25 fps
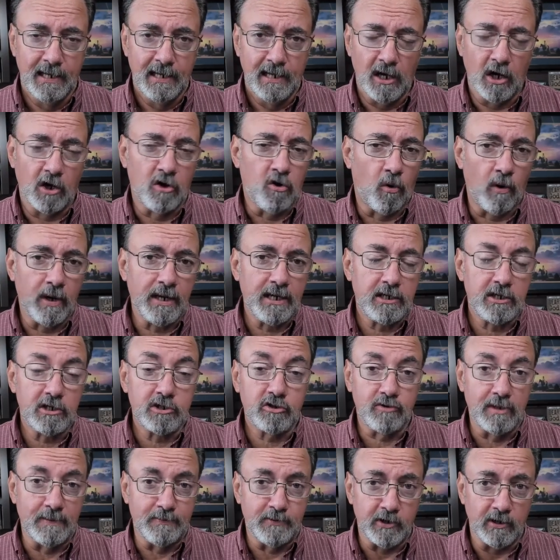According to
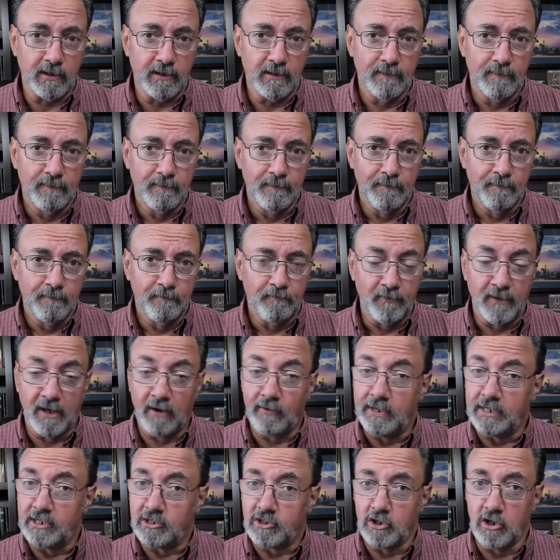Scripture,
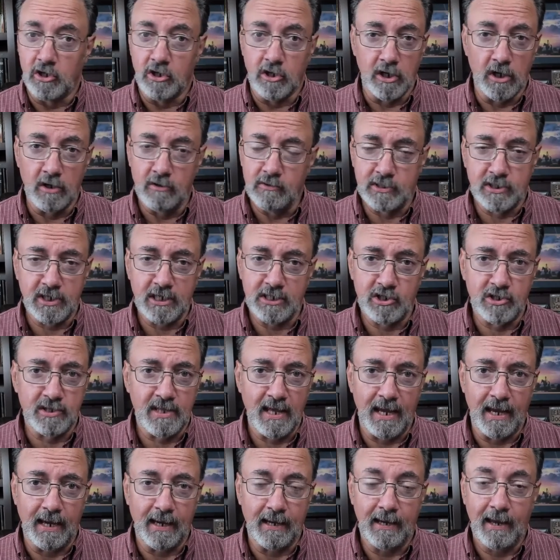there is no such
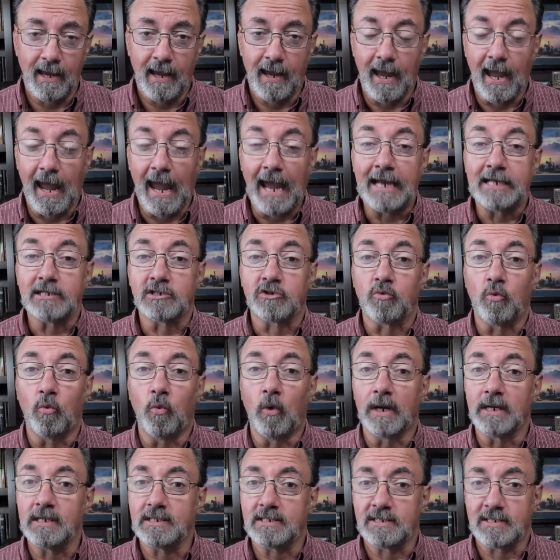thing as
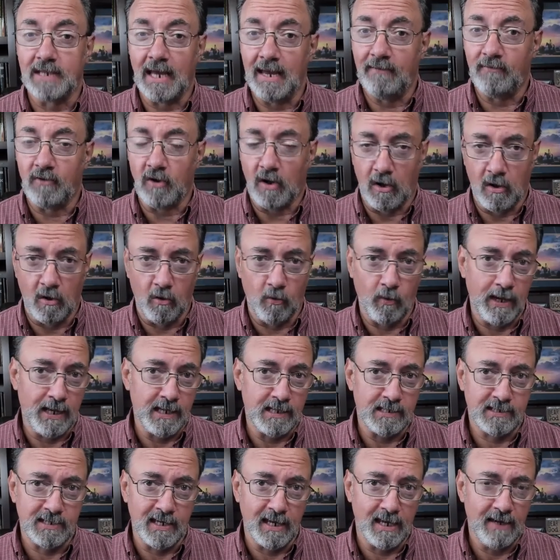once-saved,
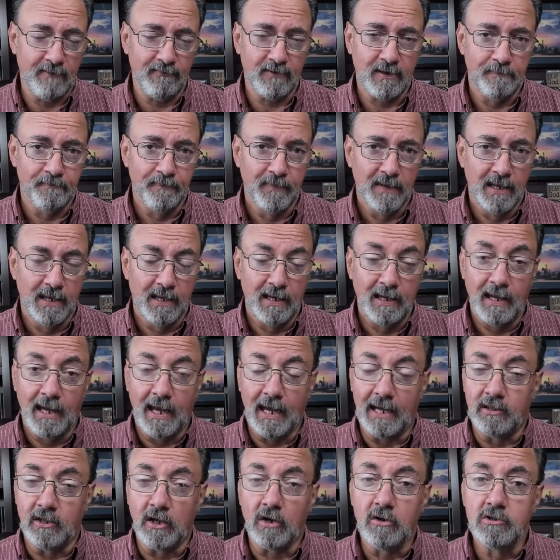always-saved,
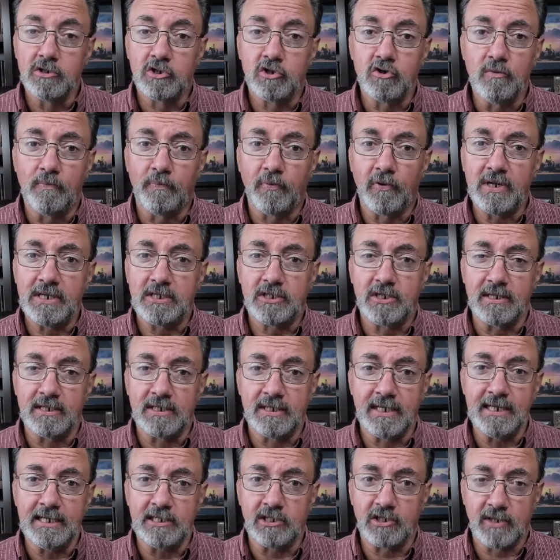and those who preach
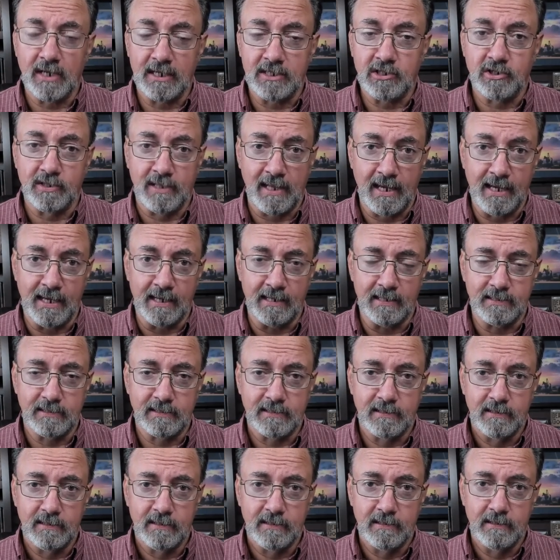and teach such
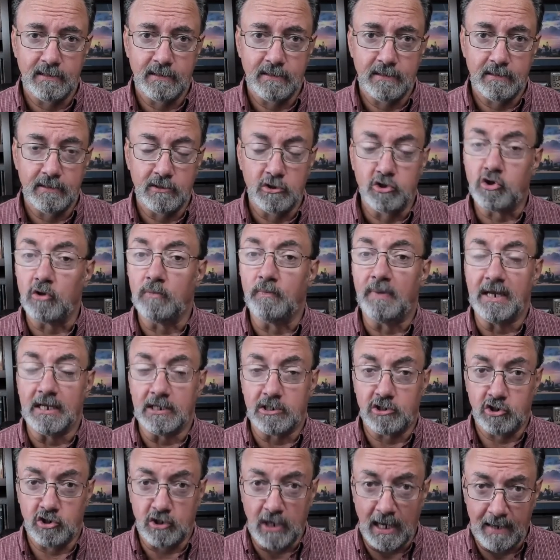things should be
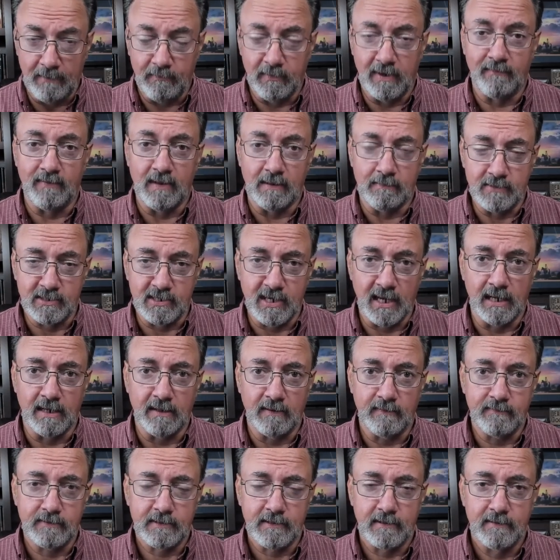ashamed of
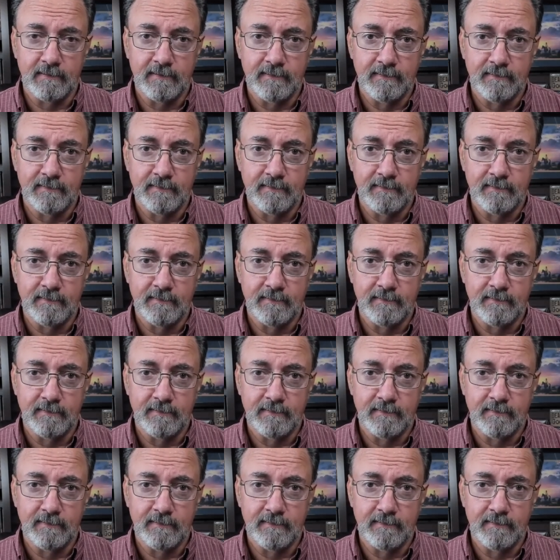themselves.